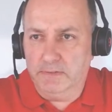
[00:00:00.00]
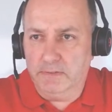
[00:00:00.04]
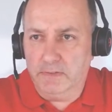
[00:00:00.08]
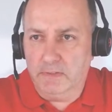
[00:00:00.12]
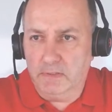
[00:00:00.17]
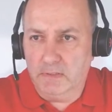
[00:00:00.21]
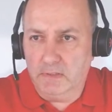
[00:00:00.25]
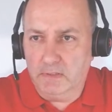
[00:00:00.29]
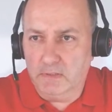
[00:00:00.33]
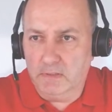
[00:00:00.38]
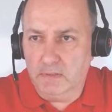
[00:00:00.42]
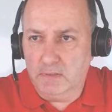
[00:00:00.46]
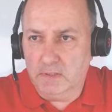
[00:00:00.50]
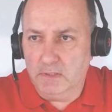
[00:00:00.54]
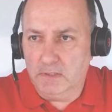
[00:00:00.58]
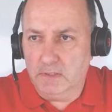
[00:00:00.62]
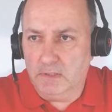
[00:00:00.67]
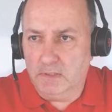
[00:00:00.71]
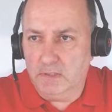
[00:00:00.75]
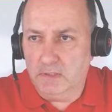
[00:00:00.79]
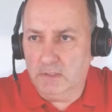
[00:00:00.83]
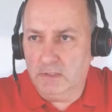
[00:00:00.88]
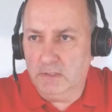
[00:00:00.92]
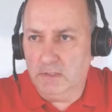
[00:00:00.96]
Thank you.
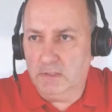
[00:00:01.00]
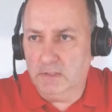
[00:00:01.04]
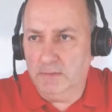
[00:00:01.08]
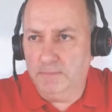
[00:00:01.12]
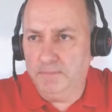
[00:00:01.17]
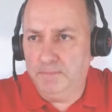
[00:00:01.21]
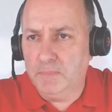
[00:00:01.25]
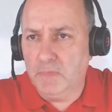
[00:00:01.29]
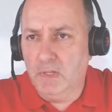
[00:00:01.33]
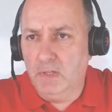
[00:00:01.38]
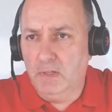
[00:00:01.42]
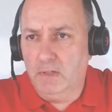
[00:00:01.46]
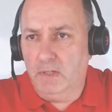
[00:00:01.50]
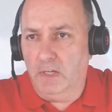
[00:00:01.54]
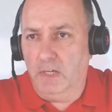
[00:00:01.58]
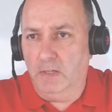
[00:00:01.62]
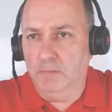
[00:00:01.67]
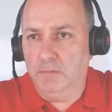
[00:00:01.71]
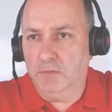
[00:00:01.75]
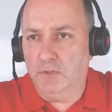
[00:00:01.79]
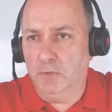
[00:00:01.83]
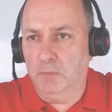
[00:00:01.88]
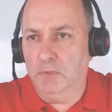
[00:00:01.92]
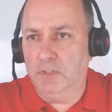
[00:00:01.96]

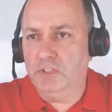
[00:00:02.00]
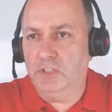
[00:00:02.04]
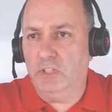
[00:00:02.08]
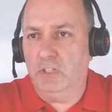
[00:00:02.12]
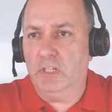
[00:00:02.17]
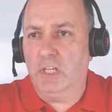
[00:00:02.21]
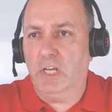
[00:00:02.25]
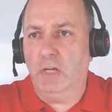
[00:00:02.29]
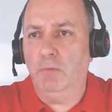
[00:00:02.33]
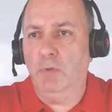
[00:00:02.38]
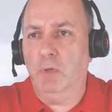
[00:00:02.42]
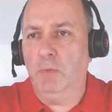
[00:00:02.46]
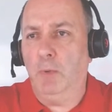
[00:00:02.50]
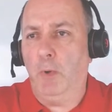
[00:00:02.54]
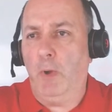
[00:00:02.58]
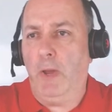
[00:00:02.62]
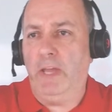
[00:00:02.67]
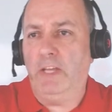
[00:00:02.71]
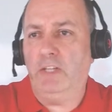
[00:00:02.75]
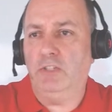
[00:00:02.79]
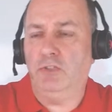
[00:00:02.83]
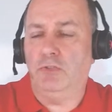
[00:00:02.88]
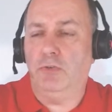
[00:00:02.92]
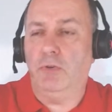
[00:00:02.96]
Somebody said, can we put
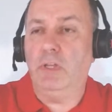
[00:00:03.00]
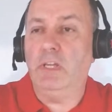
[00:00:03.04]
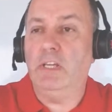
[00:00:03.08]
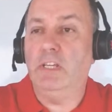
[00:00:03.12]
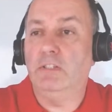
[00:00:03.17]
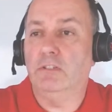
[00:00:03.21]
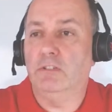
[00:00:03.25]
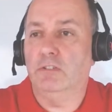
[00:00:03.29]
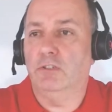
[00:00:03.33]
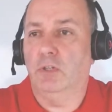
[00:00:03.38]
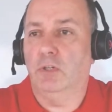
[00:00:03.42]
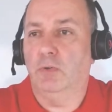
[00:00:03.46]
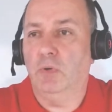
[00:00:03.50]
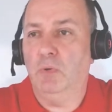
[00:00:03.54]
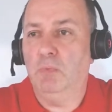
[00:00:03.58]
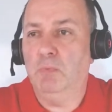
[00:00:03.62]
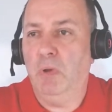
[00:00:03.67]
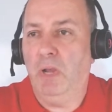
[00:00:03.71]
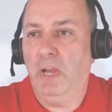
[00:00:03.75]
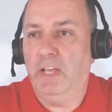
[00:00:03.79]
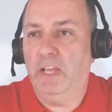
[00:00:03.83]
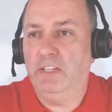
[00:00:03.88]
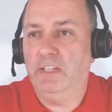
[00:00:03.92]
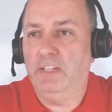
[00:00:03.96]
extra heaters or
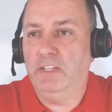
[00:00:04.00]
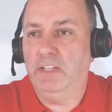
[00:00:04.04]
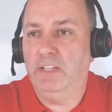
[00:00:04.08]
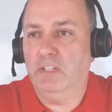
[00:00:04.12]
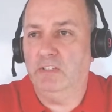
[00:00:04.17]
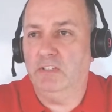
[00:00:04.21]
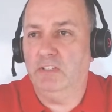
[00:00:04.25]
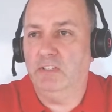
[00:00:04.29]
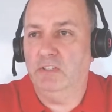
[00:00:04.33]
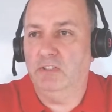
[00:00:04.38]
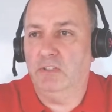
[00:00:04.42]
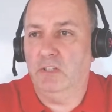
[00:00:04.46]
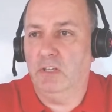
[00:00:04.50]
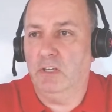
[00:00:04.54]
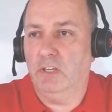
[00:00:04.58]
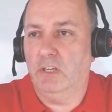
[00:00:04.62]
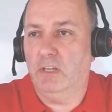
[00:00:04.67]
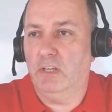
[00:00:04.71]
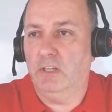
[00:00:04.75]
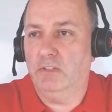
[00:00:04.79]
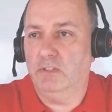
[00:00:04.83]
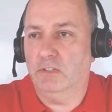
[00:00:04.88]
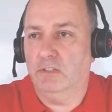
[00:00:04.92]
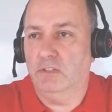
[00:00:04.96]
replace existing
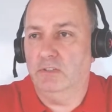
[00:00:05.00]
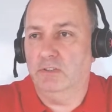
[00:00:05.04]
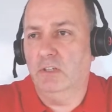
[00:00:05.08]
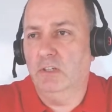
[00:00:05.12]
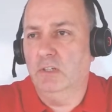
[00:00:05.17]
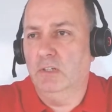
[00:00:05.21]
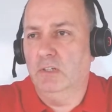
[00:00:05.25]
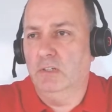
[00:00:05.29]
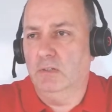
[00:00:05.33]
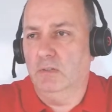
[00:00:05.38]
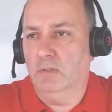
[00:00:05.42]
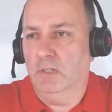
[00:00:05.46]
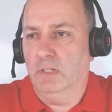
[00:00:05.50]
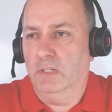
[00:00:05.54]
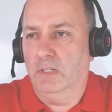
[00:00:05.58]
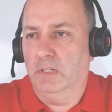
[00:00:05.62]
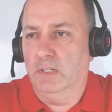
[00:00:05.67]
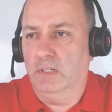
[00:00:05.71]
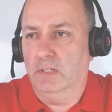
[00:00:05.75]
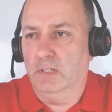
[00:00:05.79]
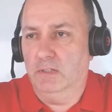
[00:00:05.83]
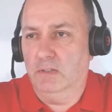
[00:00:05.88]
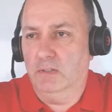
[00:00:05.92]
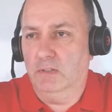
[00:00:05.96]
heaters
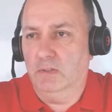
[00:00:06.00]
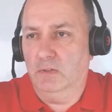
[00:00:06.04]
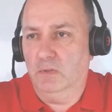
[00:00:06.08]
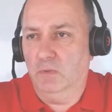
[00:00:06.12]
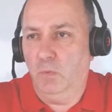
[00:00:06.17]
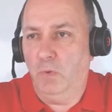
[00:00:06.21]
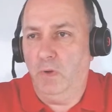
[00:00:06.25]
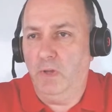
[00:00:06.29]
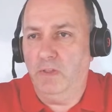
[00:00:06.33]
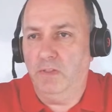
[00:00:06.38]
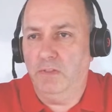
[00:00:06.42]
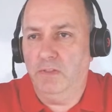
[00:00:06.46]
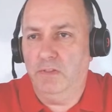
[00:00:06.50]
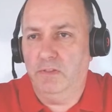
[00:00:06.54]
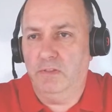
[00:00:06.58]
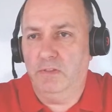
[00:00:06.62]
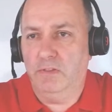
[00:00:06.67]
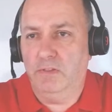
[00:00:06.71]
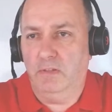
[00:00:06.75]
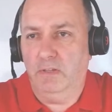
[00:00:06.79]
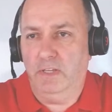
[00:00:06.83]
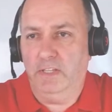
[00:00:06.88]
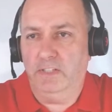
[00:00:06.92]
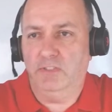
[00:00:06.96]
with,
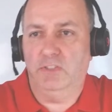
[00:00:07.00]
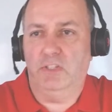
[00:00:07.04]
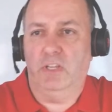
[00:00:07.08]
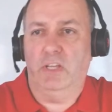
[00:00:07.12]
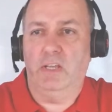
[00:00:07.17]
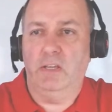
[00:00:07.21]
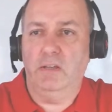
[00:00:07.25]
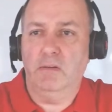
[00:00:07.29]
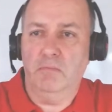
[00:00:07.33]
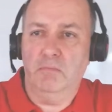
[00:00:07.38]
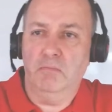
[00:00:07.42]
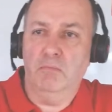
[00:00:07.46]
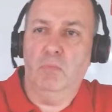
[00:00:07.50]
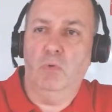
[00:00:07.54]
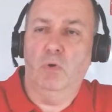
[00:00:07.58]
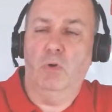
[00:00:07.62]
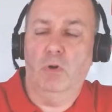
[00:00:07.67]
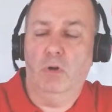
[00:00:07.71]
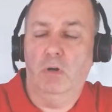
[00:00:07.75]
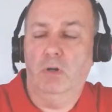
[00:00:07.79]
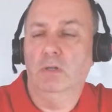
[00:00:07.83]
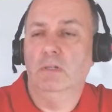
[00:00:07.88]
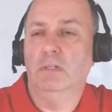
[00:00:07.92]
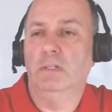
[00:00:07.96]
let's say,
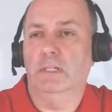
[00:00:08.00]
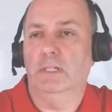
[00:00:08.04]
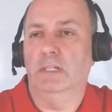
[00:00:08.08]
more